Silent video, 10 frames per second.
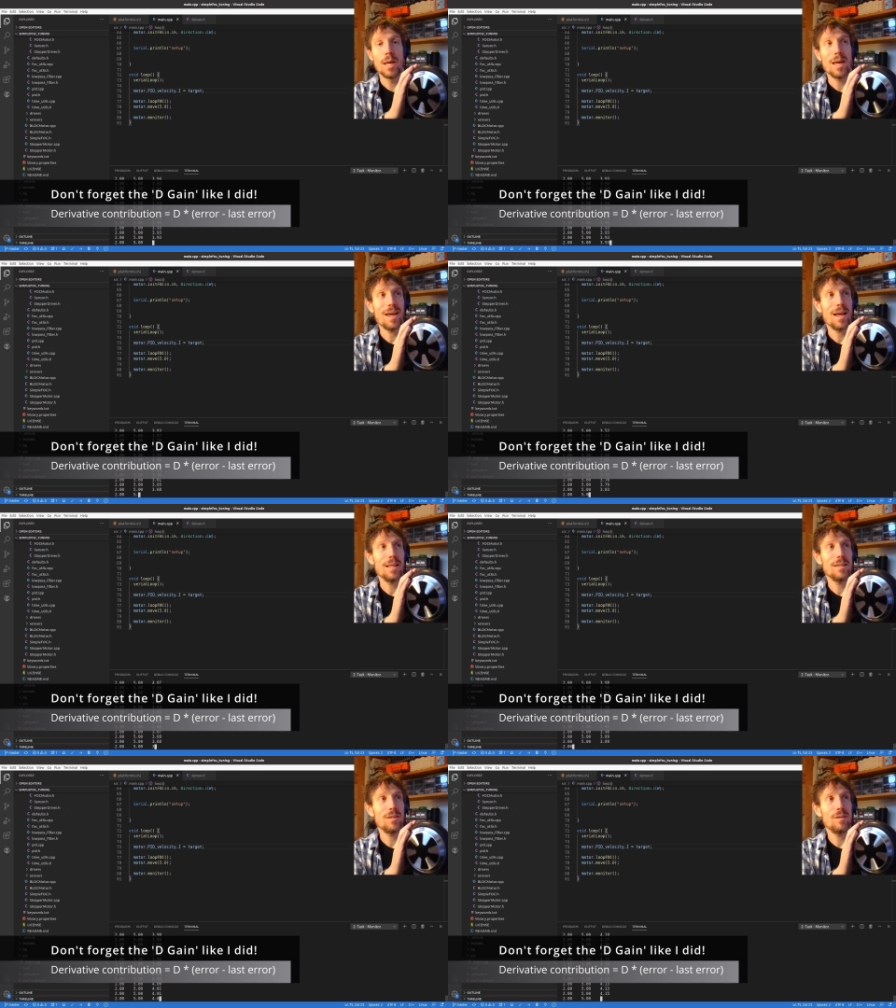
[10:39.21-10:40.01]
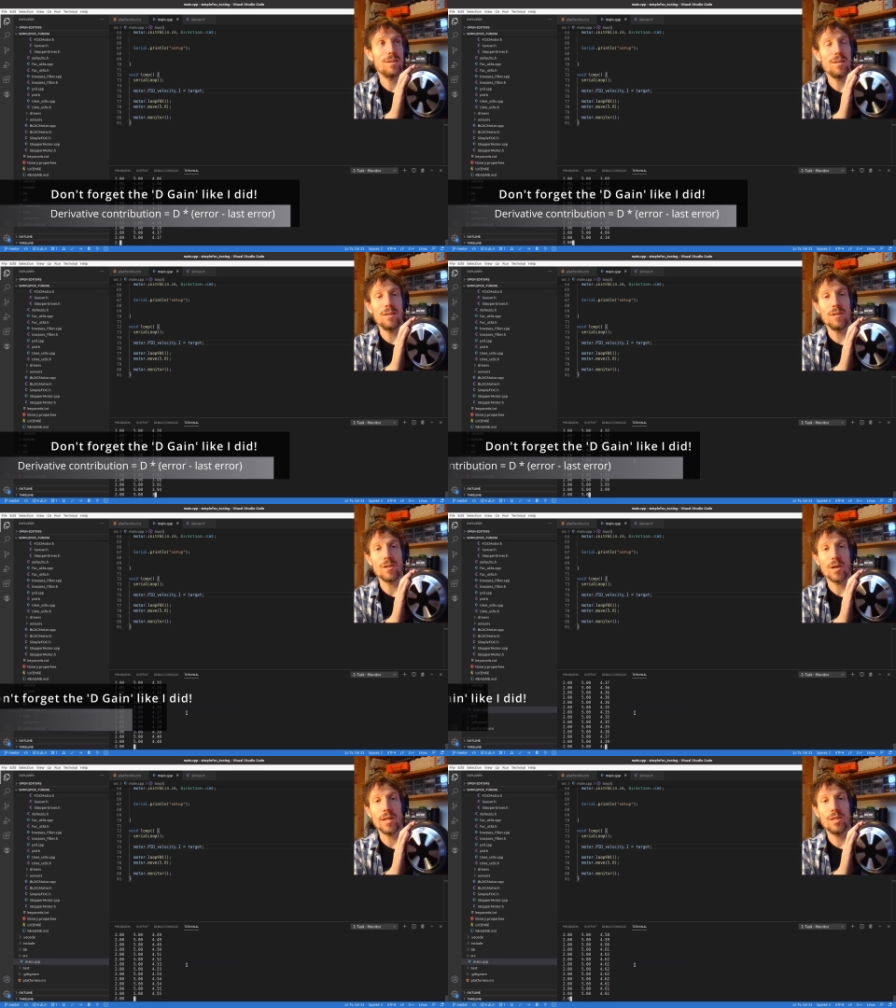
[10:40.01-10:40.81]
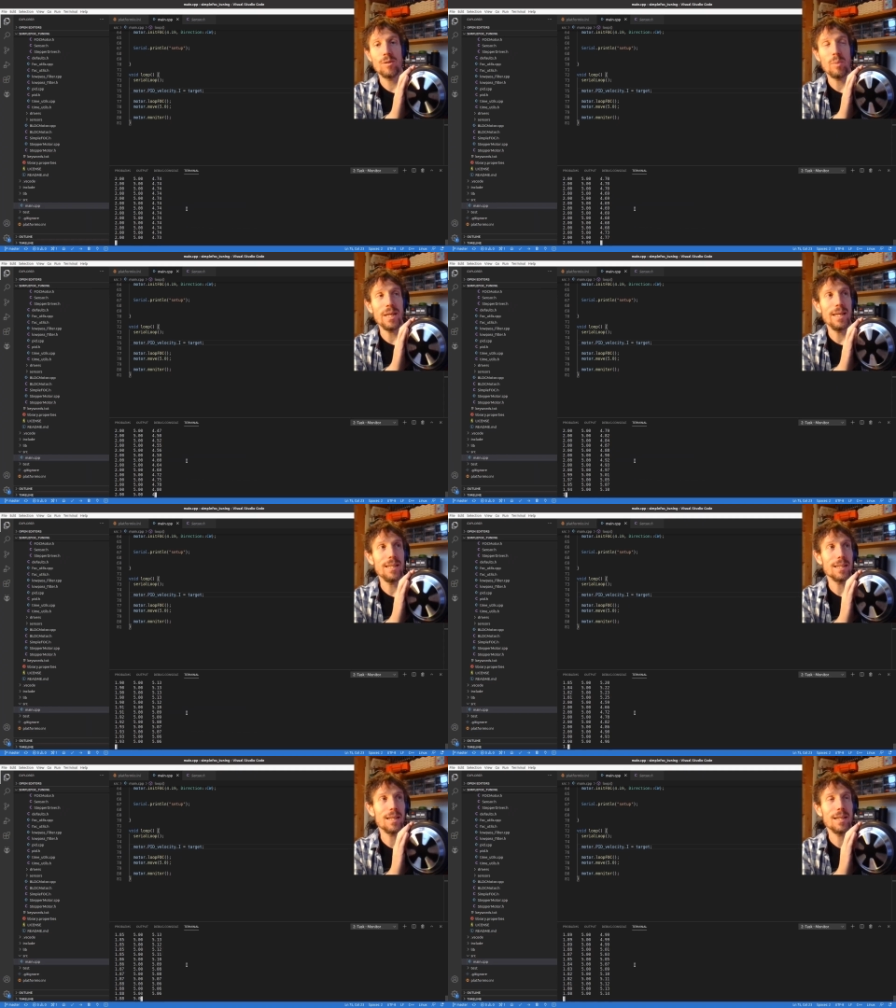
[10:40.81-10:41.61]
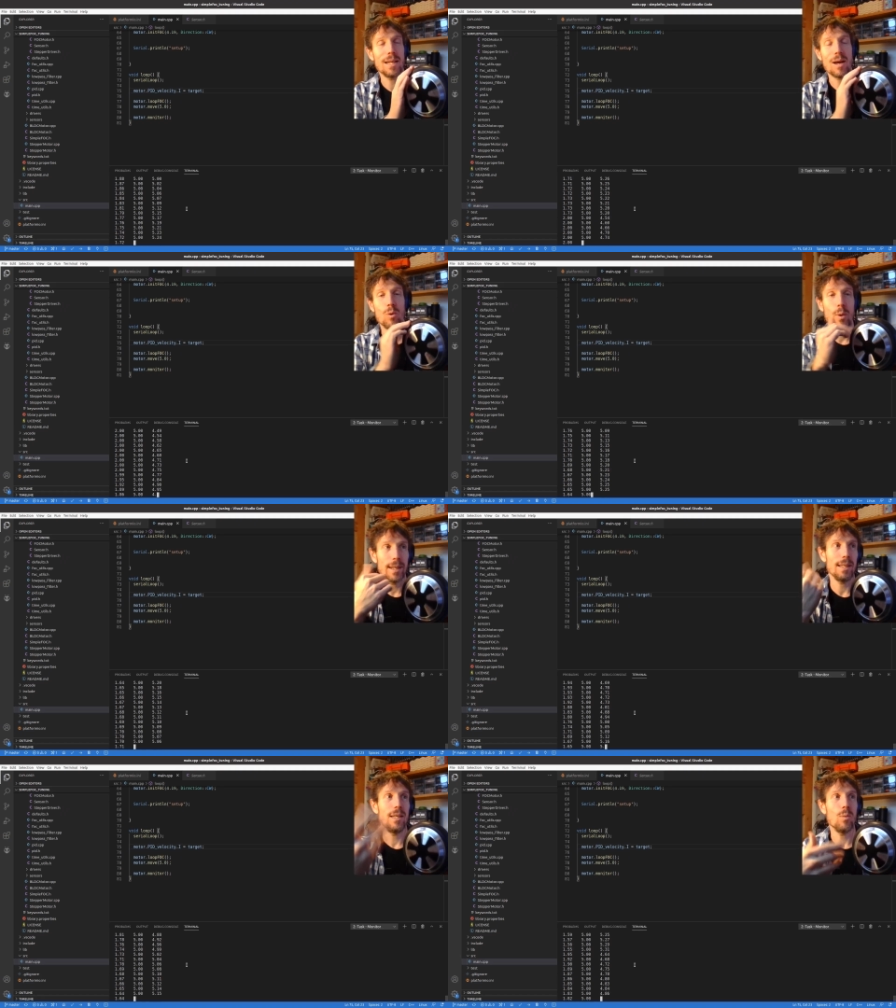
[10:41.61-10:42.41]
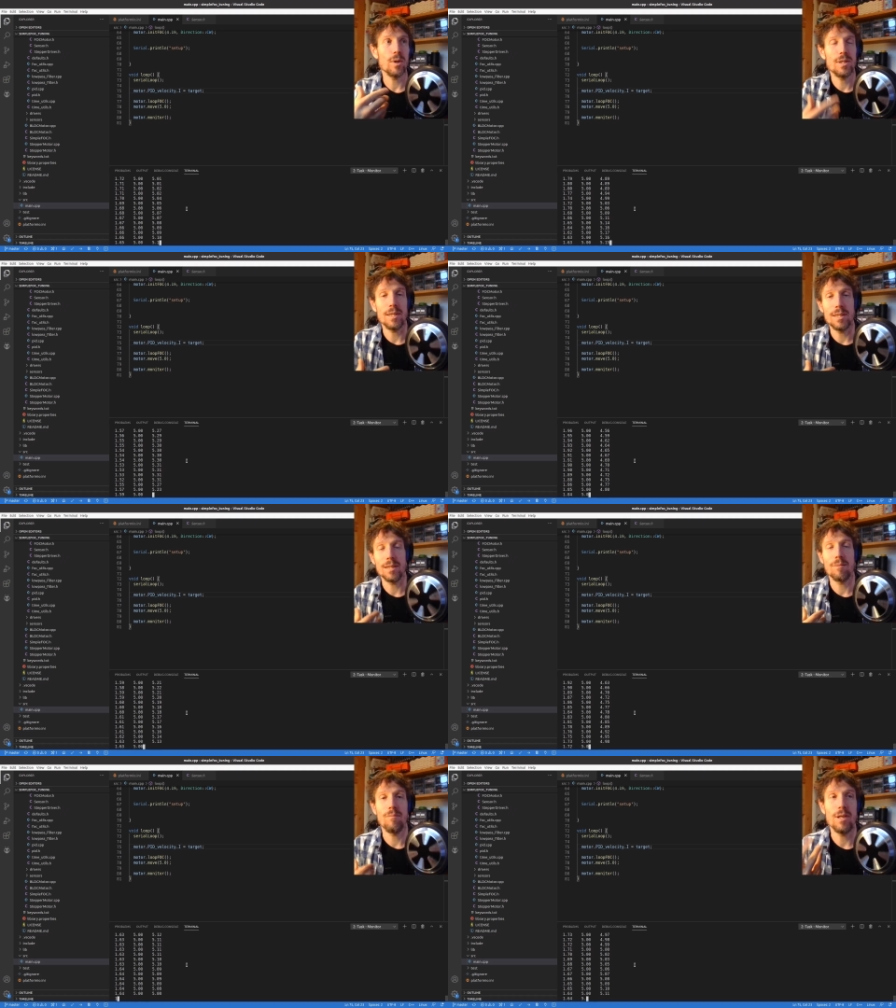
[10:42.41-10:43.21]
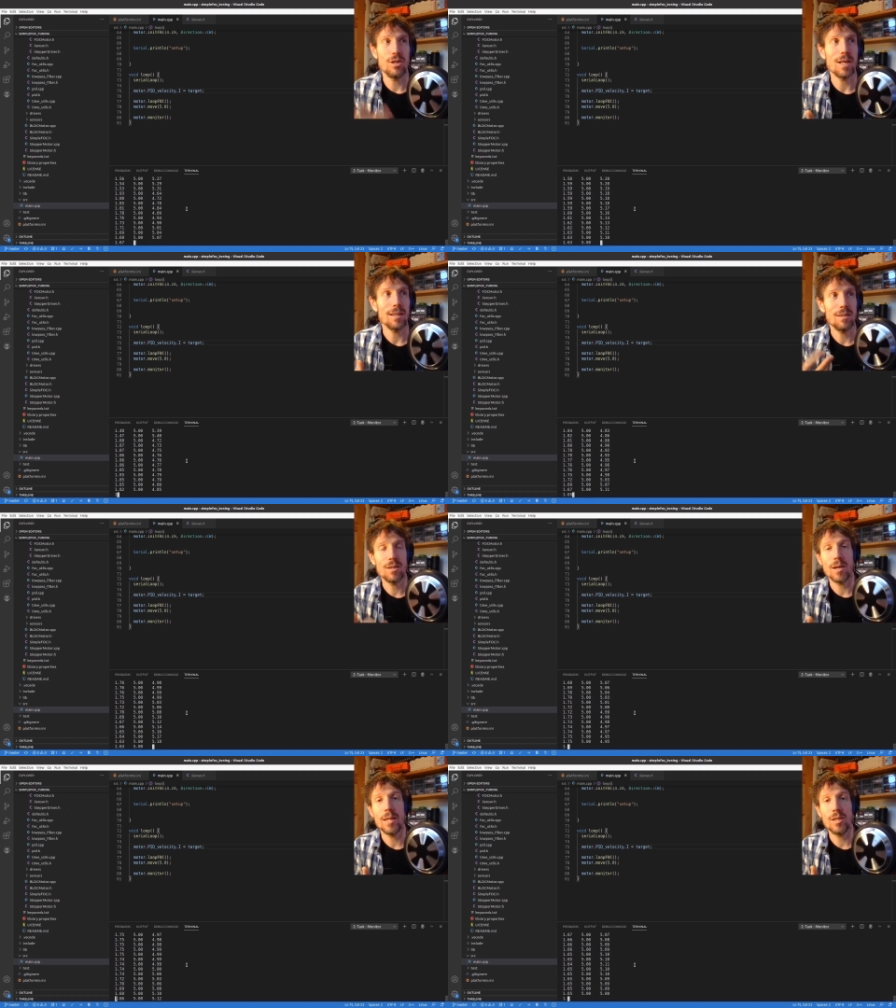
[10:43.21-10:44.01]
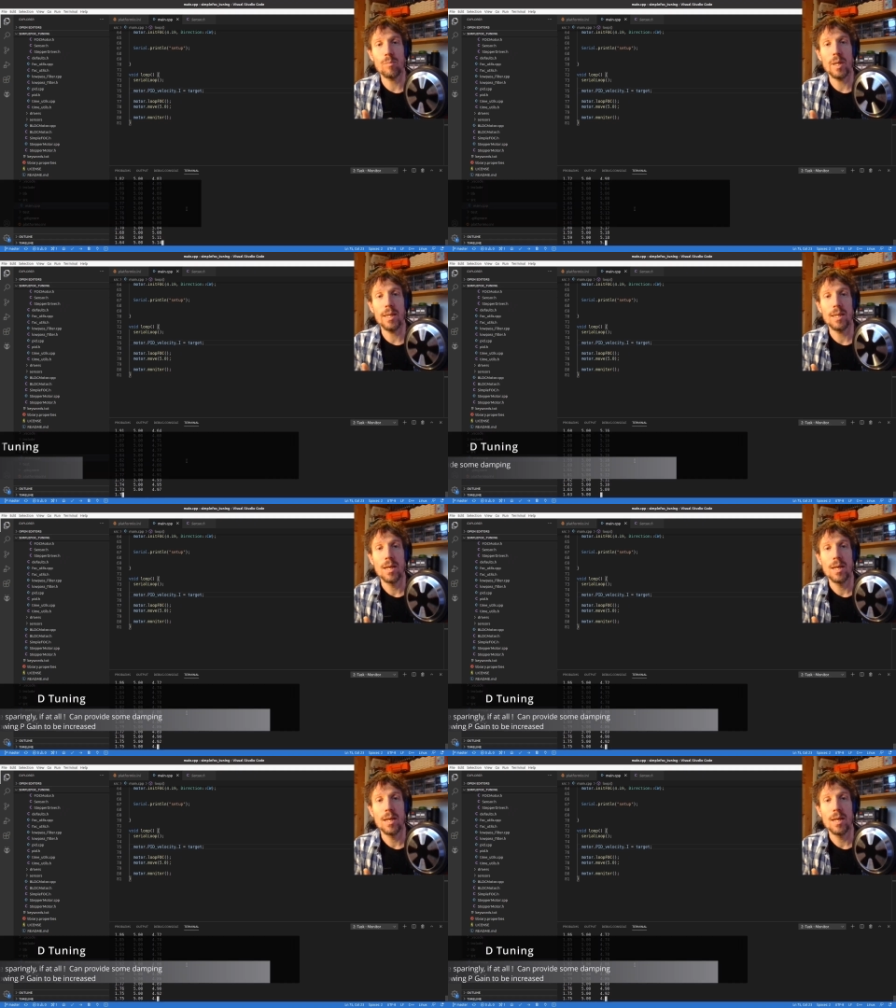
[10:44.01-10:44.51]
and the desired speed and how quickly you want it to reach that desired speed.